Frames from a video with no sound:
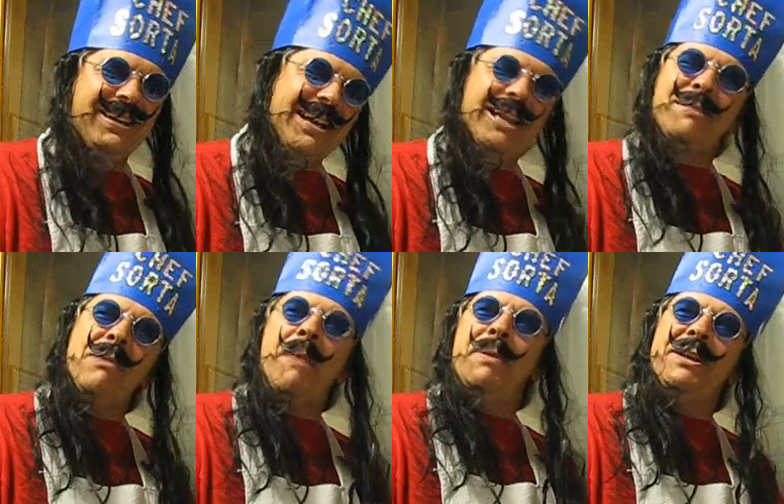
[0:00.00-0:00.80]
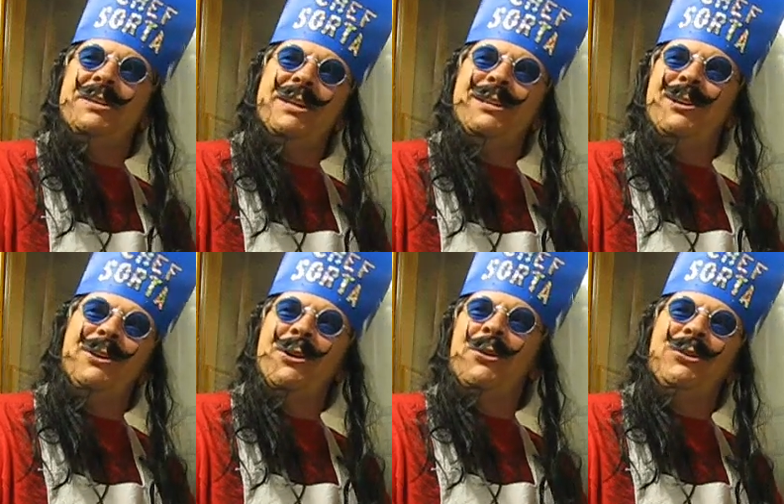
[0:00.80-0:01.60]
Tonight the Bop and the Sissy are
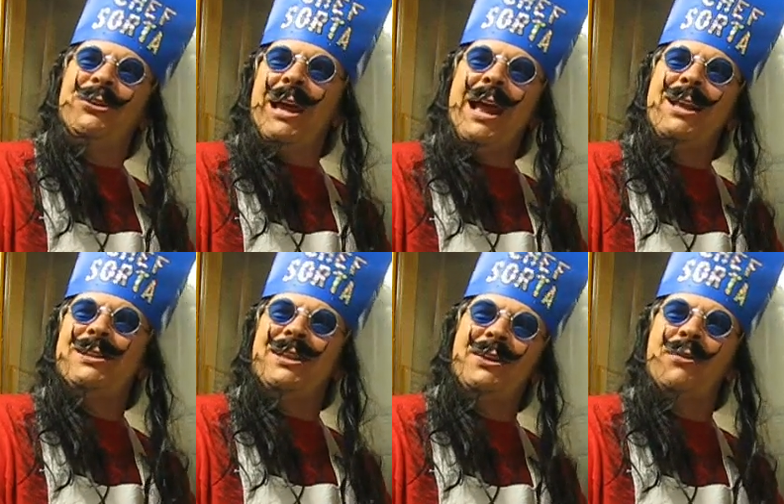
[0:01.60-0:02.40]
going to dance and the